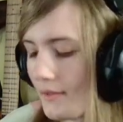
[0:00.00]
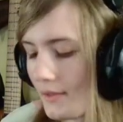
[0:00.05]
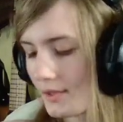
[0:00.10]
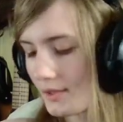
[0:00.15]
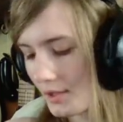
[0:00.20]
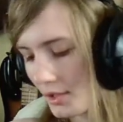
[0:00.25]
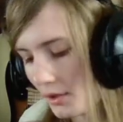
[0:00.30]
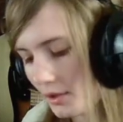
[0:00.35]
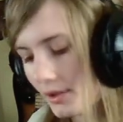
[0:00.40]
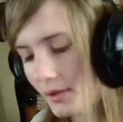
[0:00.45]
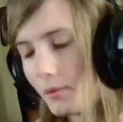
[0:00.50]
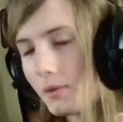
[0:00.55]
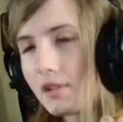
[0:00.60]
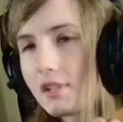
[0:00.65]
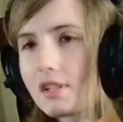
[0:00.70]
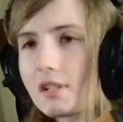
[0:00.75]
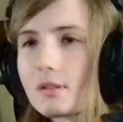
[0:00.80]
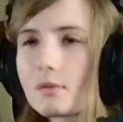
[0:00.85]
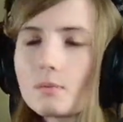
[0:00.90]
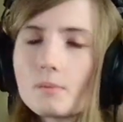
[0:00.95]
So,
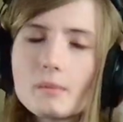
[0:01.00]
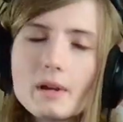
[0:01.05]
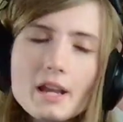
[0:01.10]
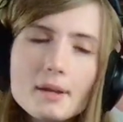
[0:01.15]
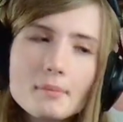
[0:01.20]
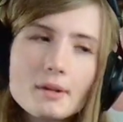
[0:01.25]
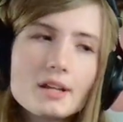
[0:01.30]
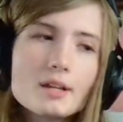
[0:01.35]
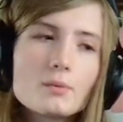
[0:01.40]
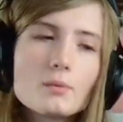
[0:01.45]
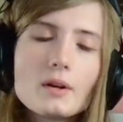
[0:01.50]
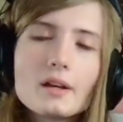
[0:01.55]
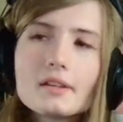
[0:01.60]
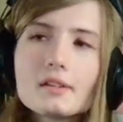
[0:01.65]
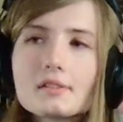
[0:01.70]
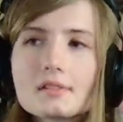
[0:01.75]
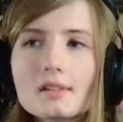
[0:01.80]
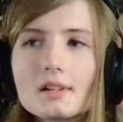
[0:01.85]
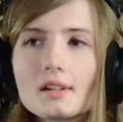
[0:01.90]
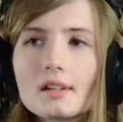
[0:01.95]
which is in my mind why
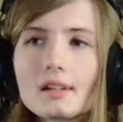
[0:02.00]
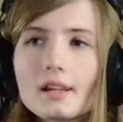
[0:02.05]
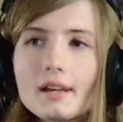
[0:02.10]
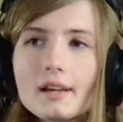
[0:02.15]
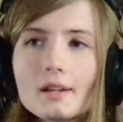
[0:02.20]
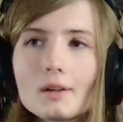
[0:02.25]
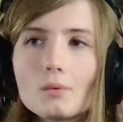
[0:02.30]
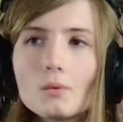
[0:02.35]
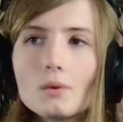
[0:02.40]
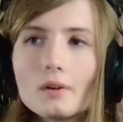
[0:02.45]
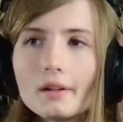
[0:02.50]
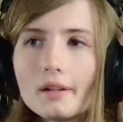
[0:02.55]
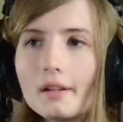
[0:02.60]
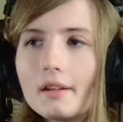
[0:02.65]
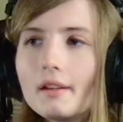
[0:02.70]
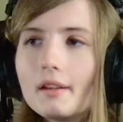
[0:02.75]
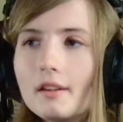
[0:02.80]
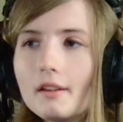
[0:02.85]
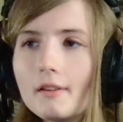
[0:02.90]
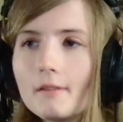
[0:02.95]
this gun kind of
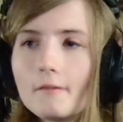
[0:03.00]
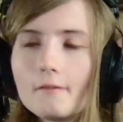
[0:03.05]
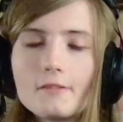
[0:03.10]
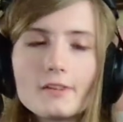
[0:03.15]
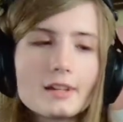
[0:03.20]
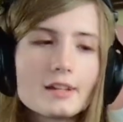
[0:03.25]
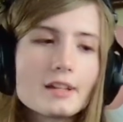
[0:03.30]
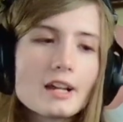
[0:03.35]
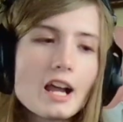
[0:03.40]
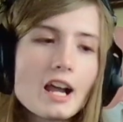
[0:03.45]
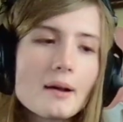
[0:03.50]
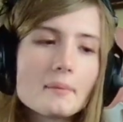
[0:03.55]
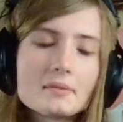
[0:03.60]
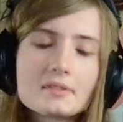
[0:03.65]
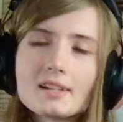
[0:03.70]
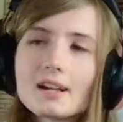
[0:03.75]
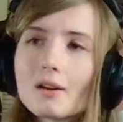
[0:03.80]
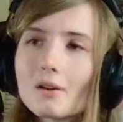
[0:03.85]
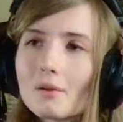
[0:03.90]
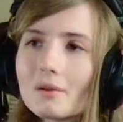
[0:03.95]
won Vietnam, is
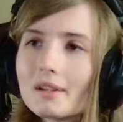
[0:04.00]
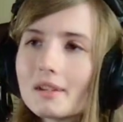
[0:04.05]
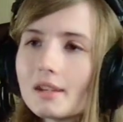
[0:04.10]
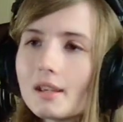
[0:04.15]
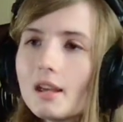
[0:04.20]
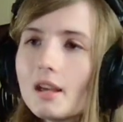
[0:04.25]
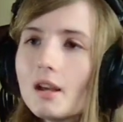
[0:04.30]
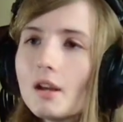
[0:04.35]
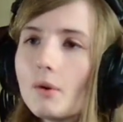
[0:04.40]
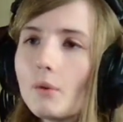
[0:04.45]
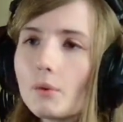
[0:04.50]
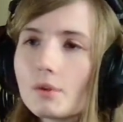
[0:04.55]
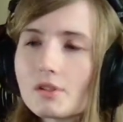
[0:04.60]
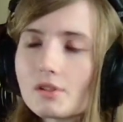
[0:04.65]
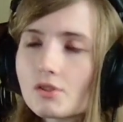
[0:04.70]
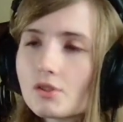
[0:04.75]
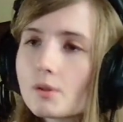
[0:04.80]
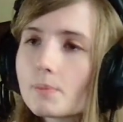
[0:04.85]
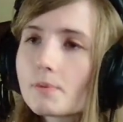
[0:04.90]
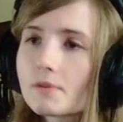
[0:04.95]
not only was it
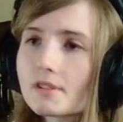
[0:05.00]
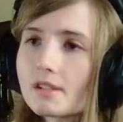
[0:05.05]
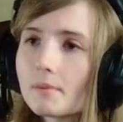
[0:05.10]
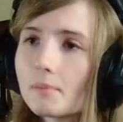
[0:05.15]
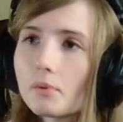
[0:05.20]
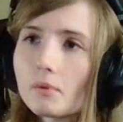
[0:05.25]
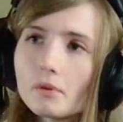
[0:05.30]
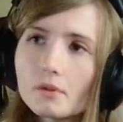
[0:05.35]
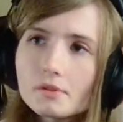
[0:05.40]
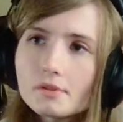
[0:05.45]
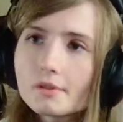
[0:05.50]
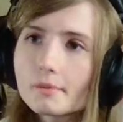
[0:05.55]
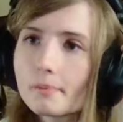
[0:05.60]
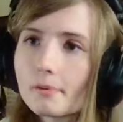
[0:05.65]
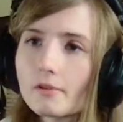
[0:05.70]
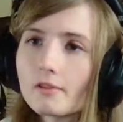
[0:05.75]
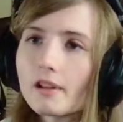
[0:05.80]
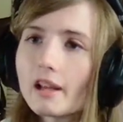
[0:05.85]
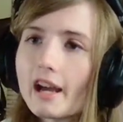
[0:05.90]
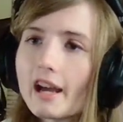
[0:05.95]
super simple, super
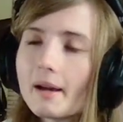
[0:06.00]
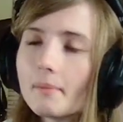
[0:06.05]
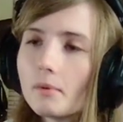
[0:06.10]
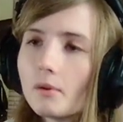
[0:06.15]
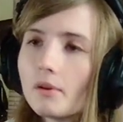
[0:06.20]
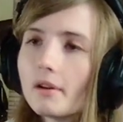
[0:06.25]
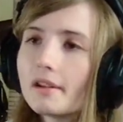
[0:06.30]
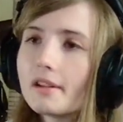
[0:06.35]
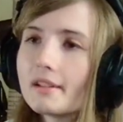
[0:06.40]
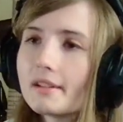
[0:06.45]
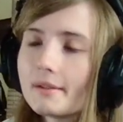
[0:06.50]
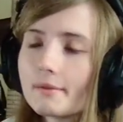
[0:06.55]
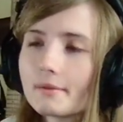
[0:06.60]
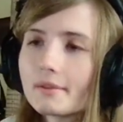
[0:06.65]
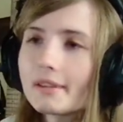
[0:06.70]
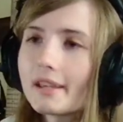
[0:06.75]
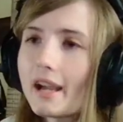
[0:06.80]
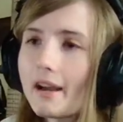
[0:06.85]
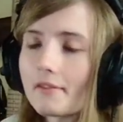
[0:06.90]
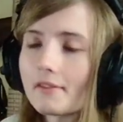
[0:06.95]
reliable, and you didn't
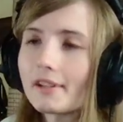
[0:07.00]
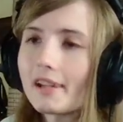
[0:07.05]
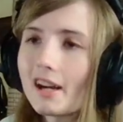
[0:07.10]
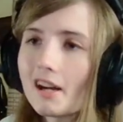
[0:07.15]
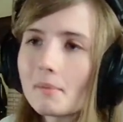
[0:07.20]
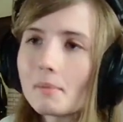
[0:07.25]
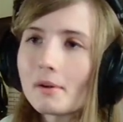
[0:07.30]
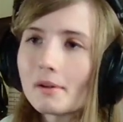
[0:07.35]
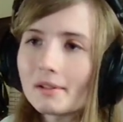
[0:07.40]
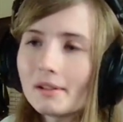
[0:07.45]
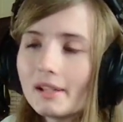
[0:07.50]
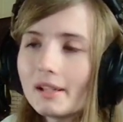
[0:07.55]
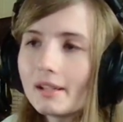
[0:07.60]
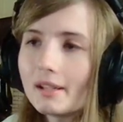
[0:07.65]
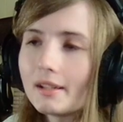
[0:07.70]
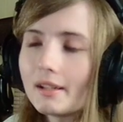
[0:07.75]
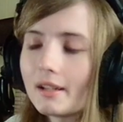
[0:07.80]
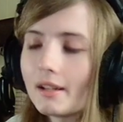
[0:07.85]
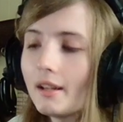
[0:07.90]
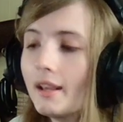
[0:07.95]
really have to care about
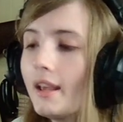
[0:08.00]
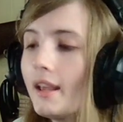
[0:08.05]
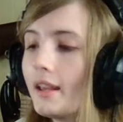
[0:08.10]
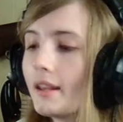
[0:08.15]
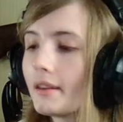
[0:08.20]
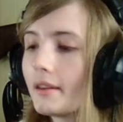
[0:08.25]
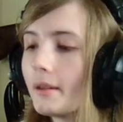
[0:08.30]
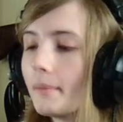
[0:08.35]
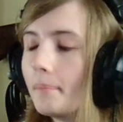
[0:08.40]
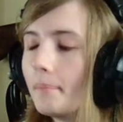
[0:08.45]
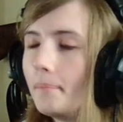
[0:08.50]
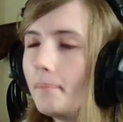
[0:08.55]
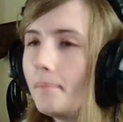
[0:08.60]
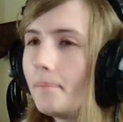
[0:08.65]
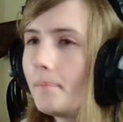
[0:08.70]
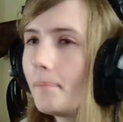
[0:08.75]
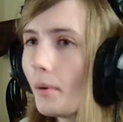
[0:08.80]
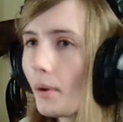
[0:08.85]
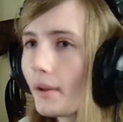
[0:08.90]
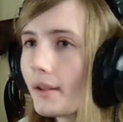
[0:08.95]
cleaning it, the
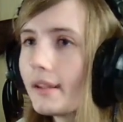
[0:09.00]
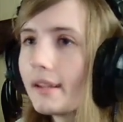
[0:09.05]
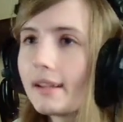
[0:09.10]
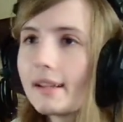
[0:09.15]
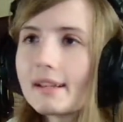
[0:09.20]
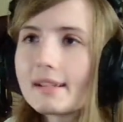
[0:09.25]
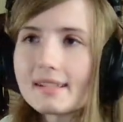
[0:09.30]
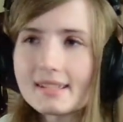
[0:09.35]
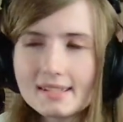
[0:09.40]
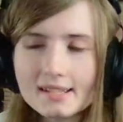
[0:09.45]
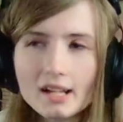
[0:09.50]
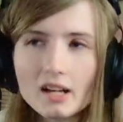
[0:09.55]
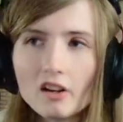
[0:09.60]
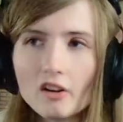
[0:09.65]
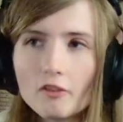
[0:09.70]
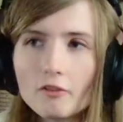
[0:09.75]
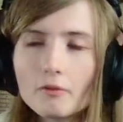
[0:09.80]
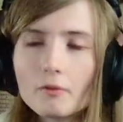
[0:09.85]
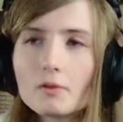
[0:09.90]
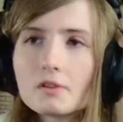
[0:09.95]
bullet
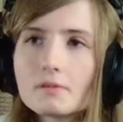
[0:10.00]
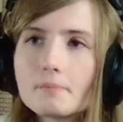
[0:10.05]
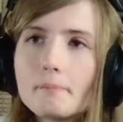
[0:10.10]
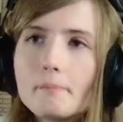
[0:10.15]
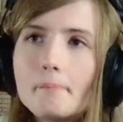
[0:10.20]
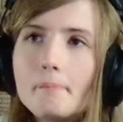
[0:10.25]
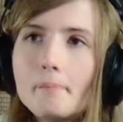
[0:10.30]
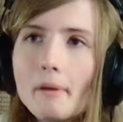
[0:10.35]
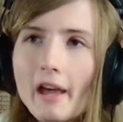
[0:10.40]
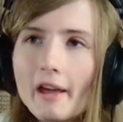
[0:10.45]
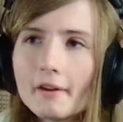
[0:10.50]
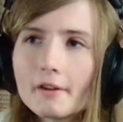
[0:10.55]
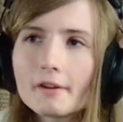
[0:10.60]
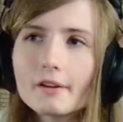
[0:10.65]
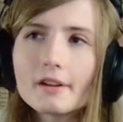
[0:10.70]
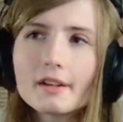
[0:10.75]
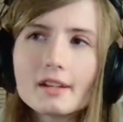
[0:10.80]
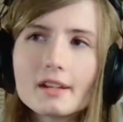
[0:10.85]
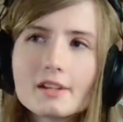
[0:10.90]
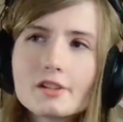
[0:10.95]
itself was better
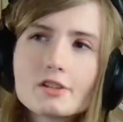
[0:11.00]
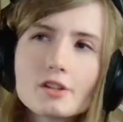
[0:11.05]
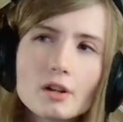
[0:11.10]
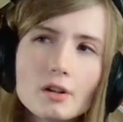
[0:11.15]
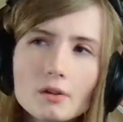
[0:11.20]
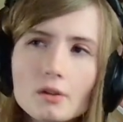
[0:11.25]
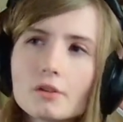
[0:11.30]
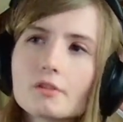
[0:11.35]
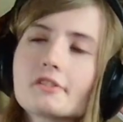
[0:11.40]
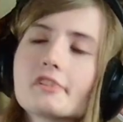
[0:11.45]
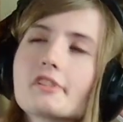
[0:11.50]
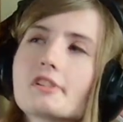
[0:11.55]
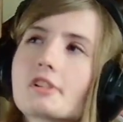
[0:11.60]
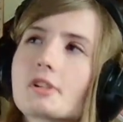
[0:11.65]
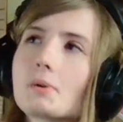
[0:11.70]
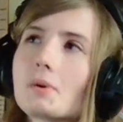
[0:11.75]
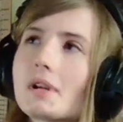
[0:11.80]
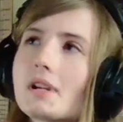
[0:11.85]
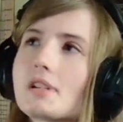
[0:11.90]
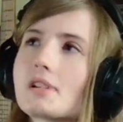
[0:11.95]
in a jungle
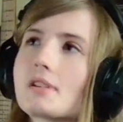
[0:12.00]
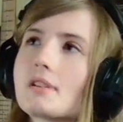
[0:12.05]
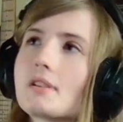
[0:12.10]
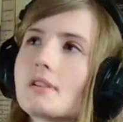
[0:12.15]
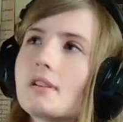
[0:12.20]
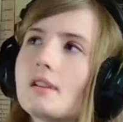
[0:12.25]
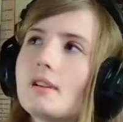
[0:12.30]
situation,